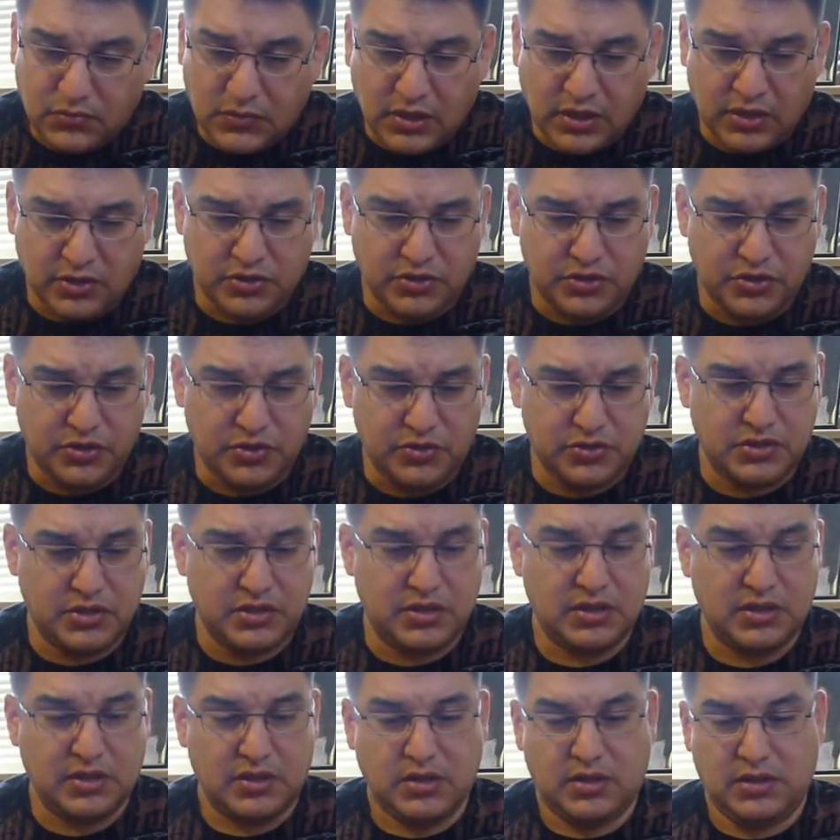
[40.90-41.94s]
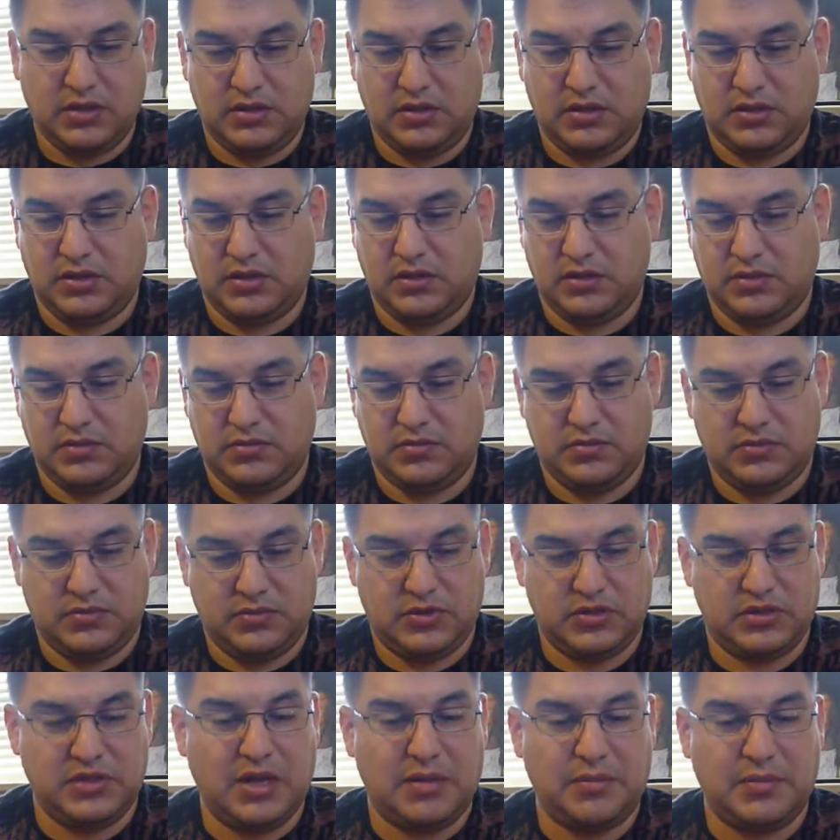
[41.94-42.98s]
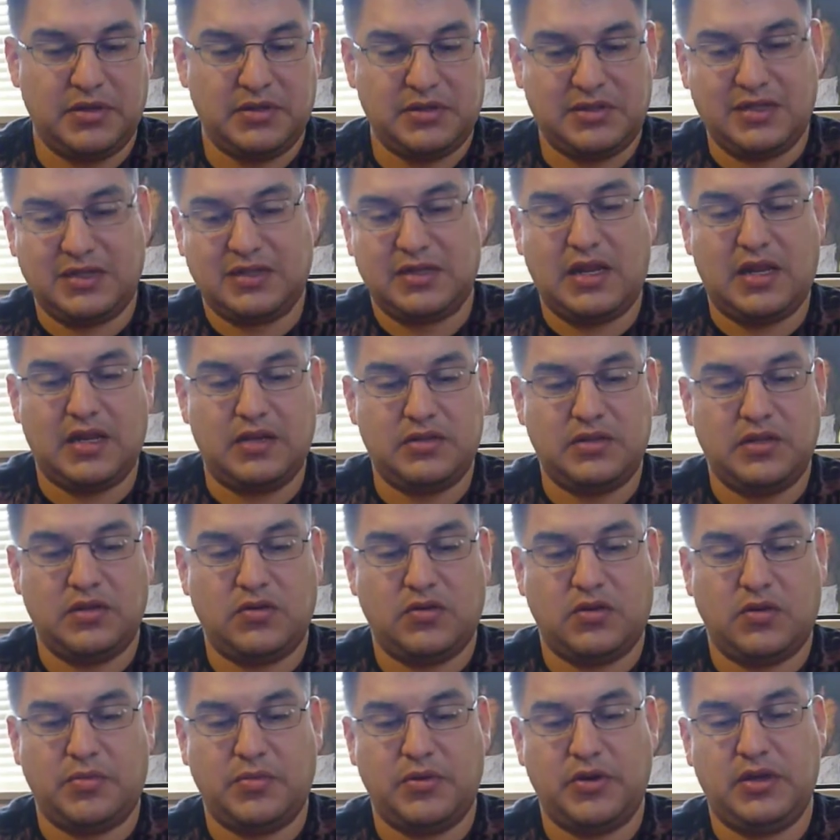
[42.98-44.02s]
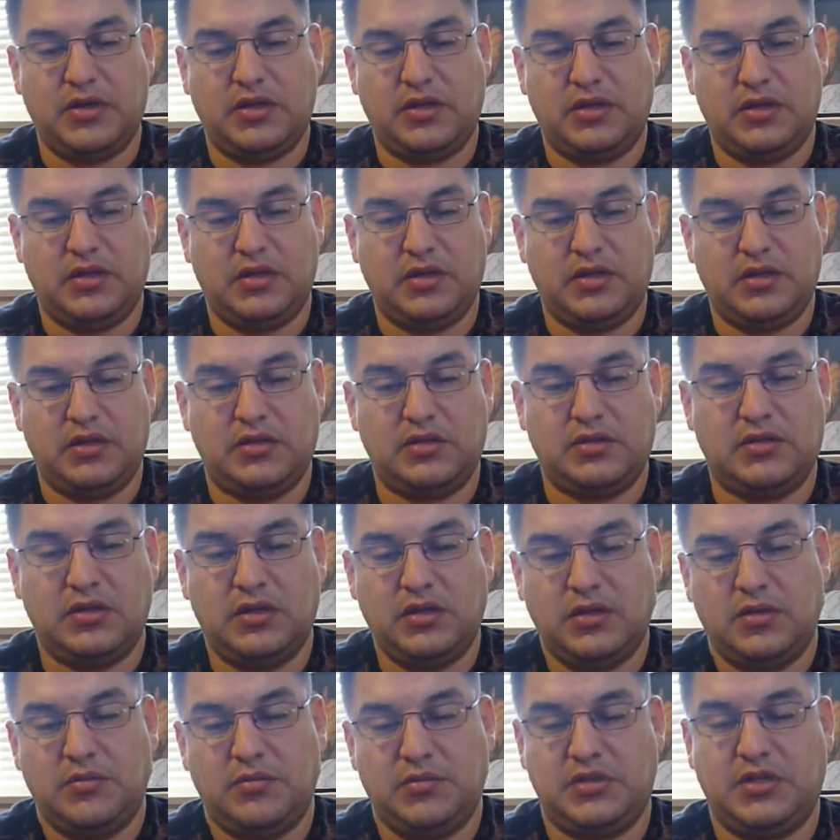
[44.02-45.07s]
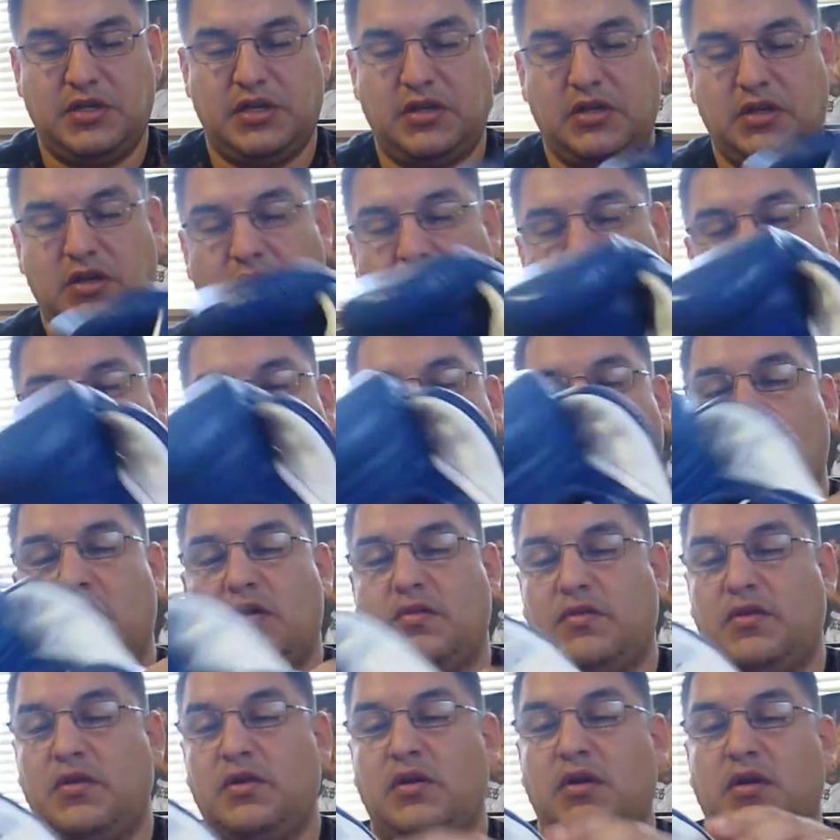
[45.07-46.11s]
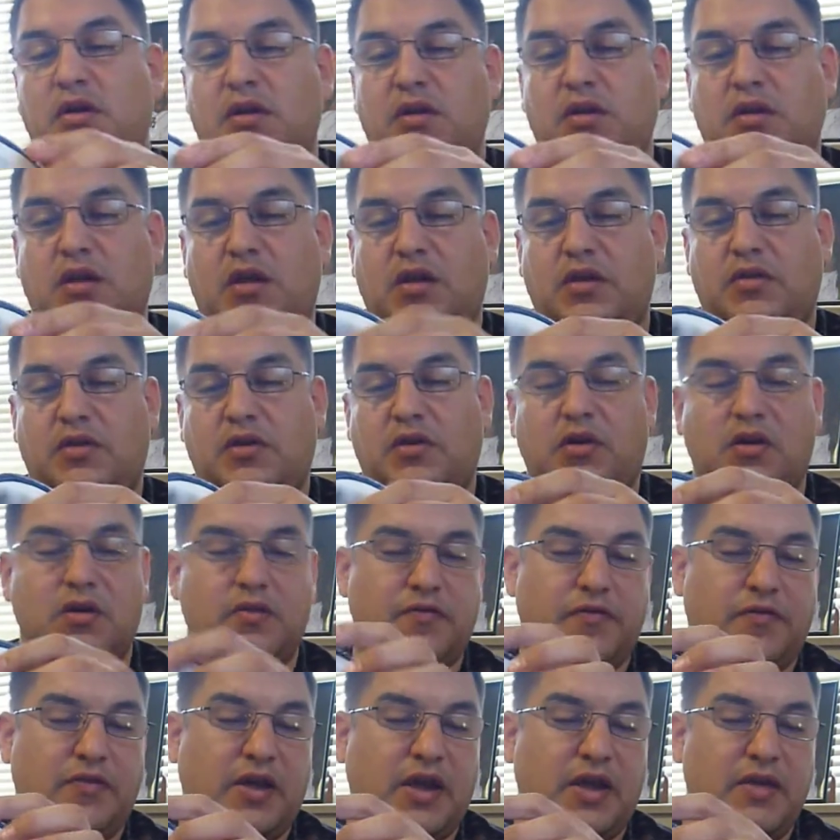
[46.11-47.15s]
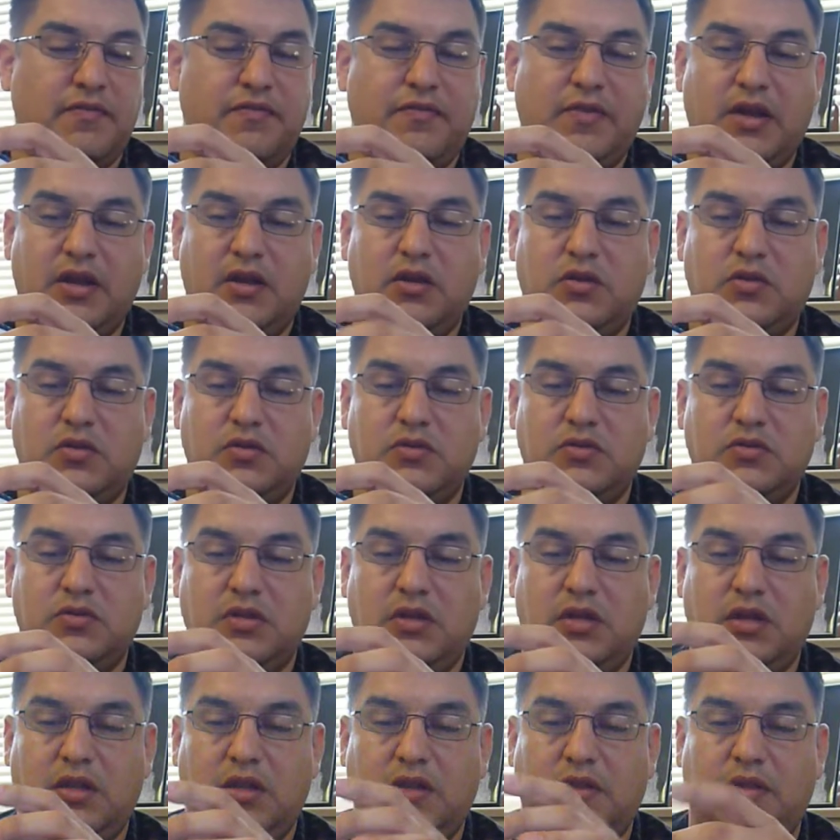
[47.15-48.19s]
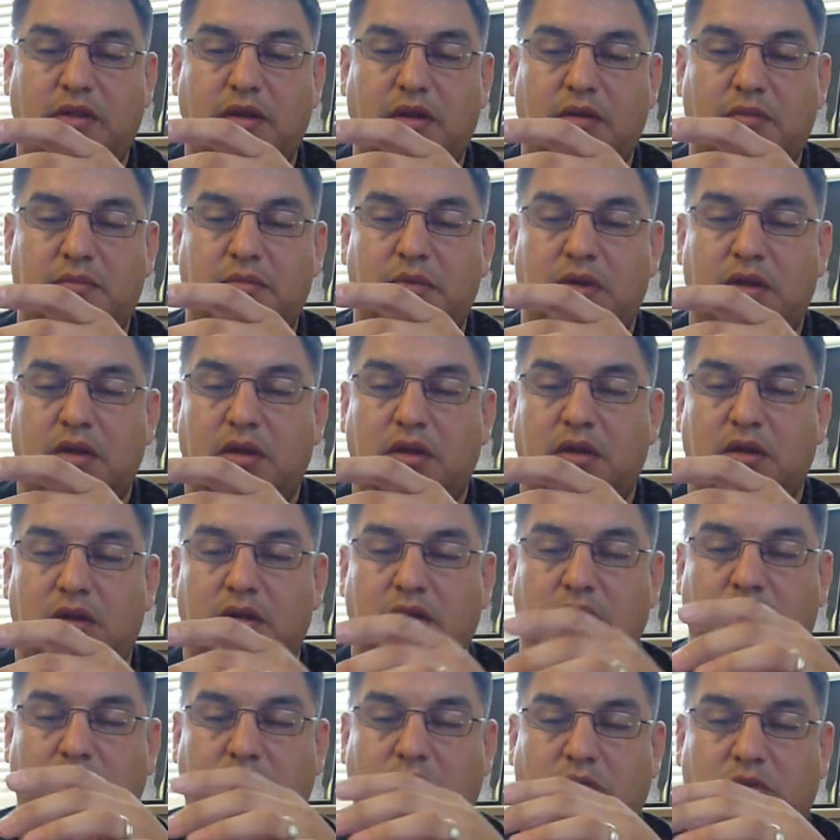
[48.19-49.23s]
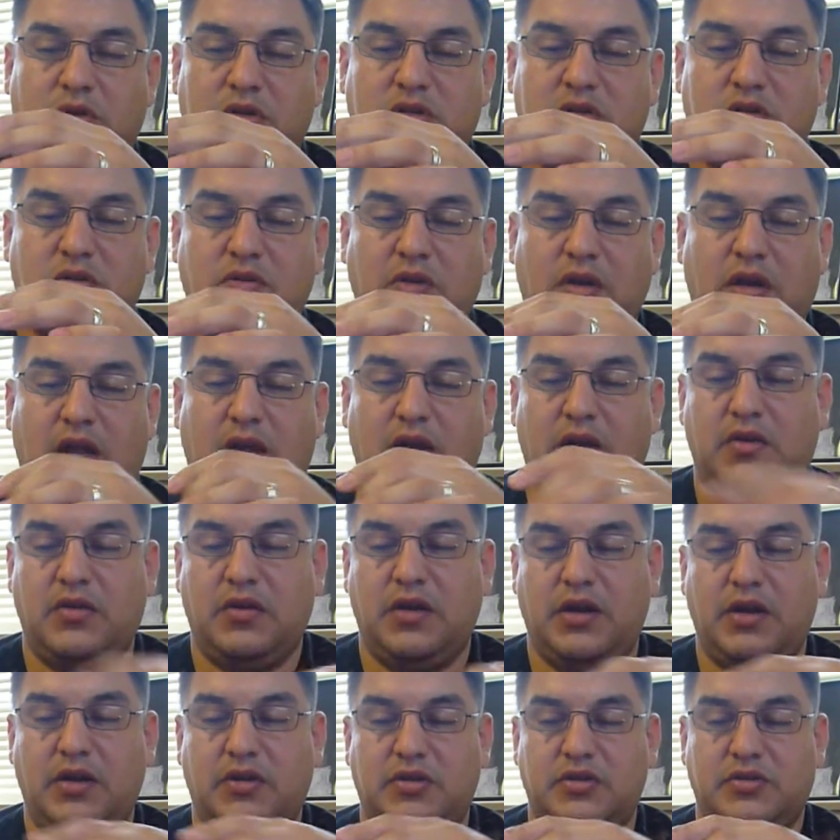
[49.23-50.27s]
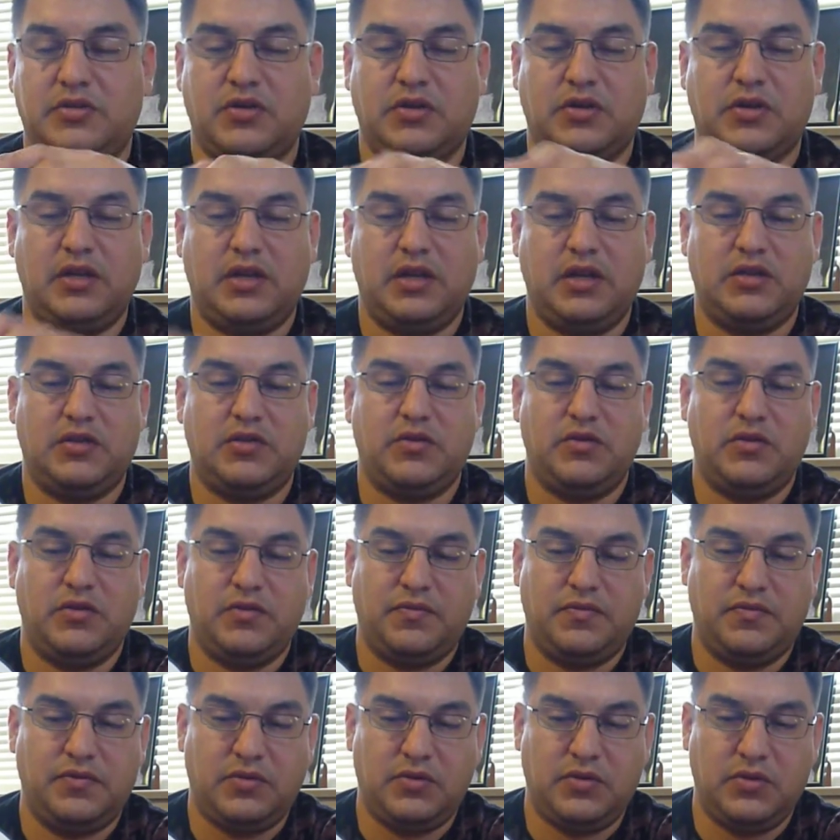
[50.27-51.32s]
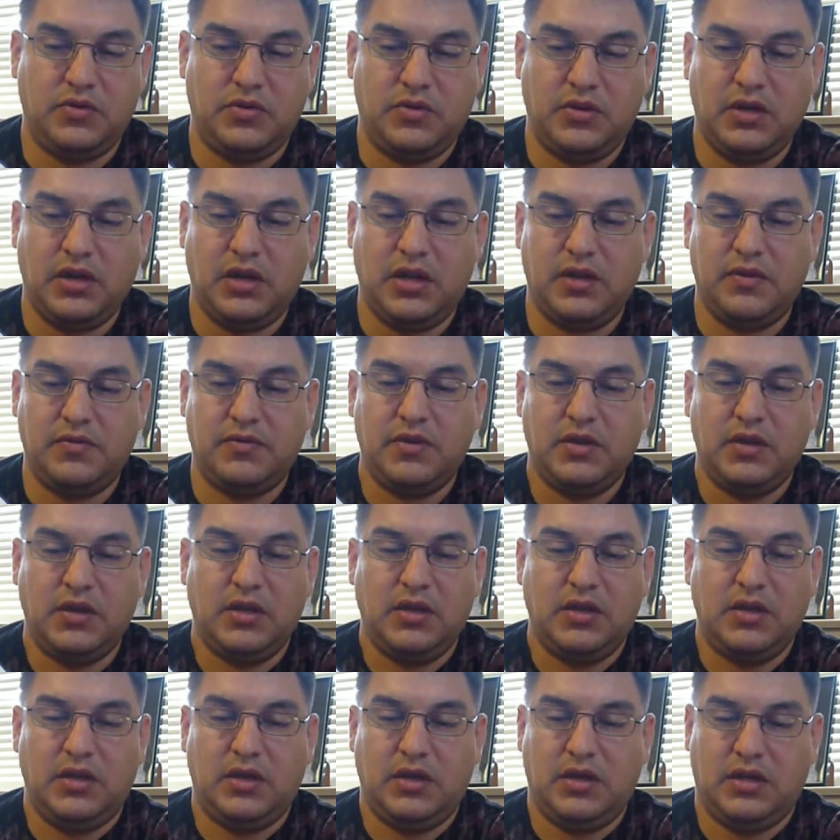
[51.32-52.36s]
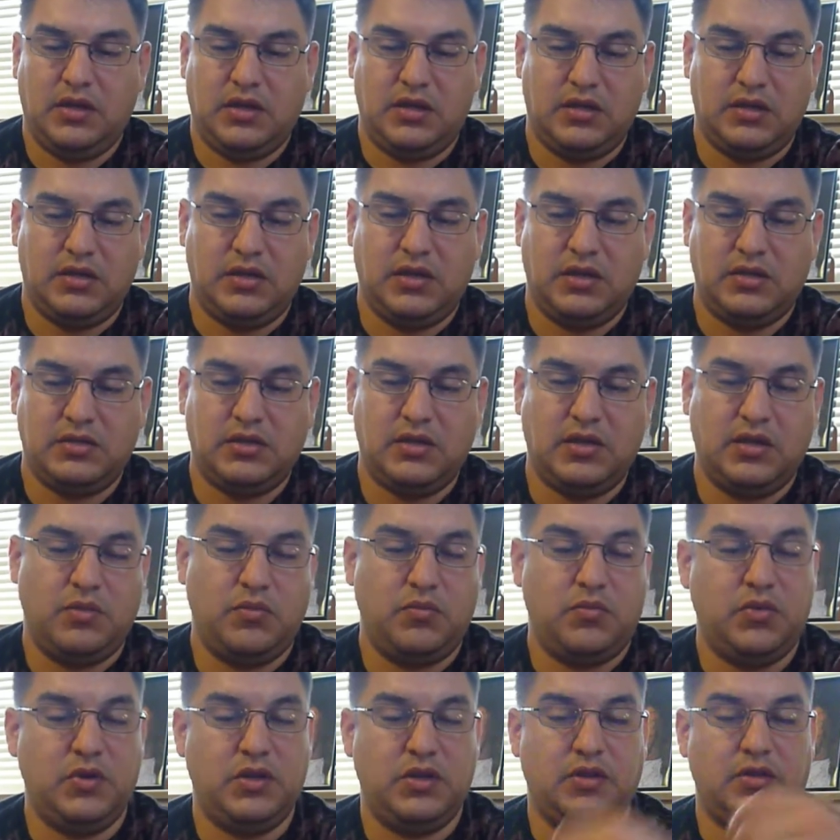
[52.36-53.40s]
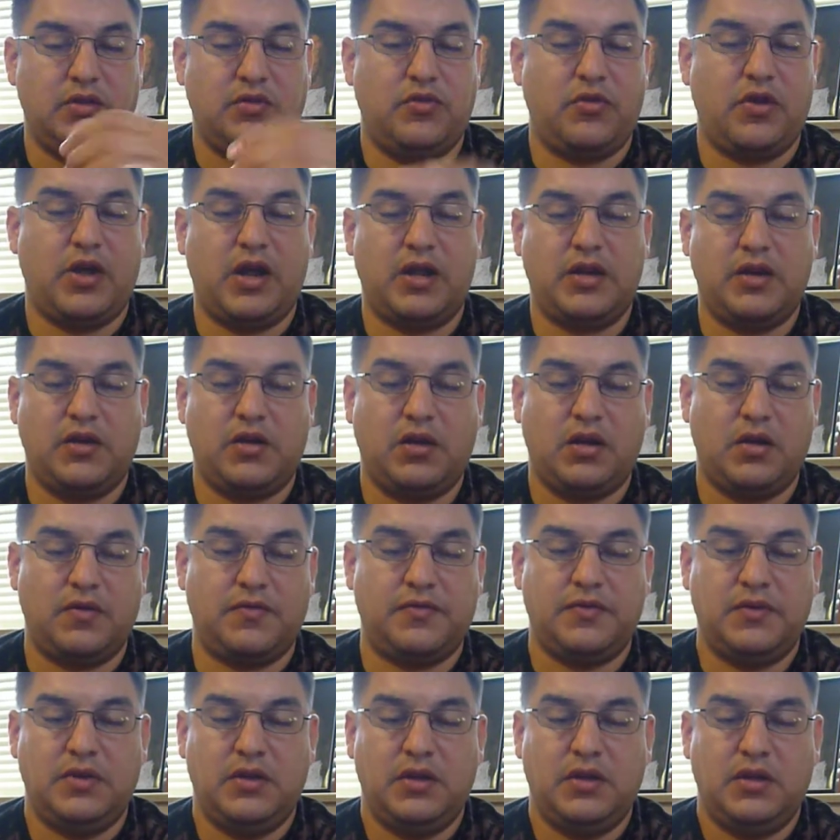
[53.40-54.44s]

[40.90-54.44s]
as you're using it. There's not much technology incorporated in this particular glove. However, there are 5 vent holes in the thumb, which do allow air to circulate through the glove, and it does help with drying it off.